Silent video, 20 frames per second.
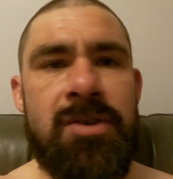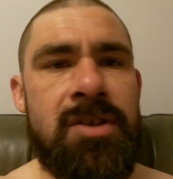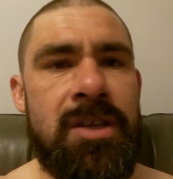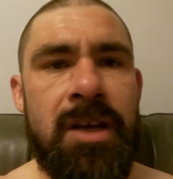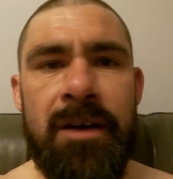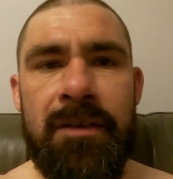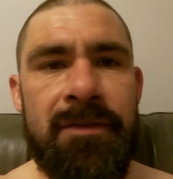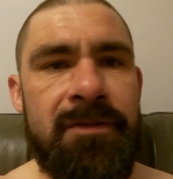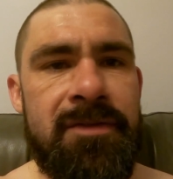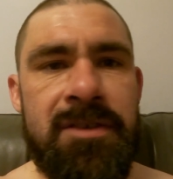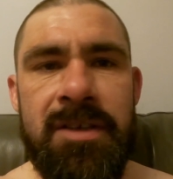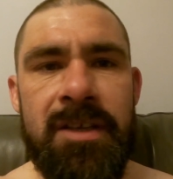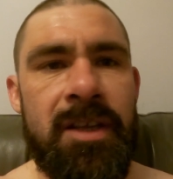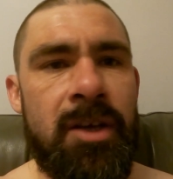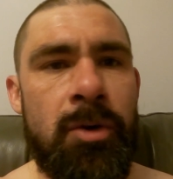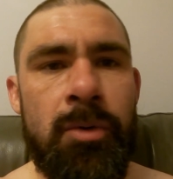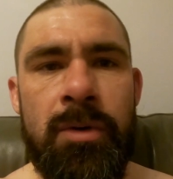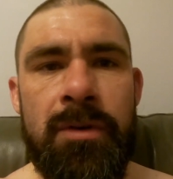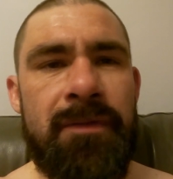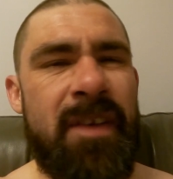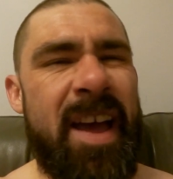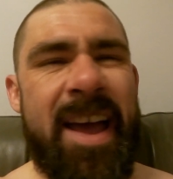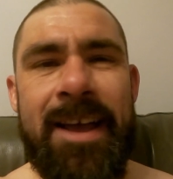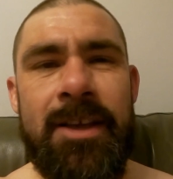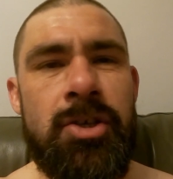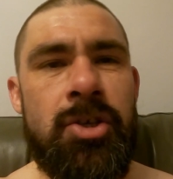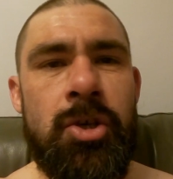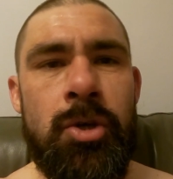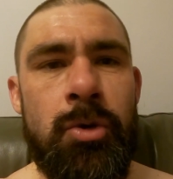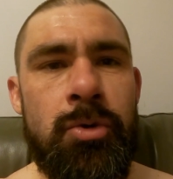stuff to deal with
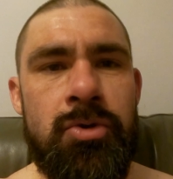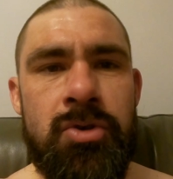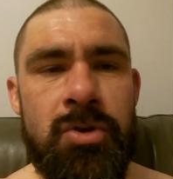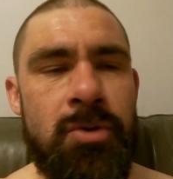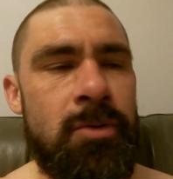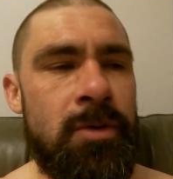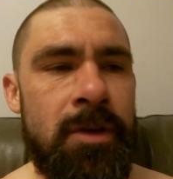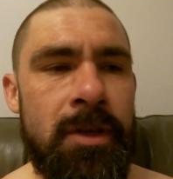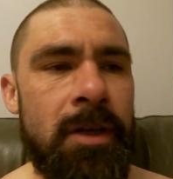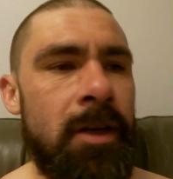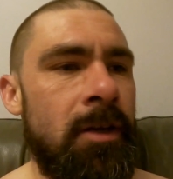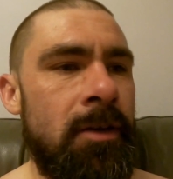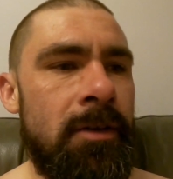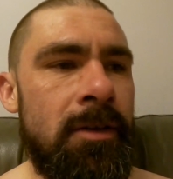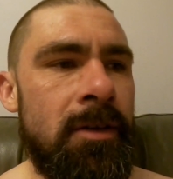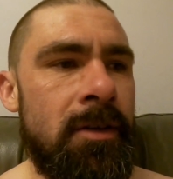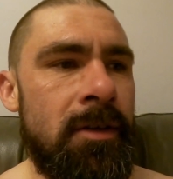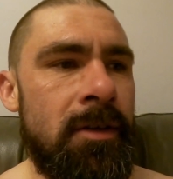as usual, you know,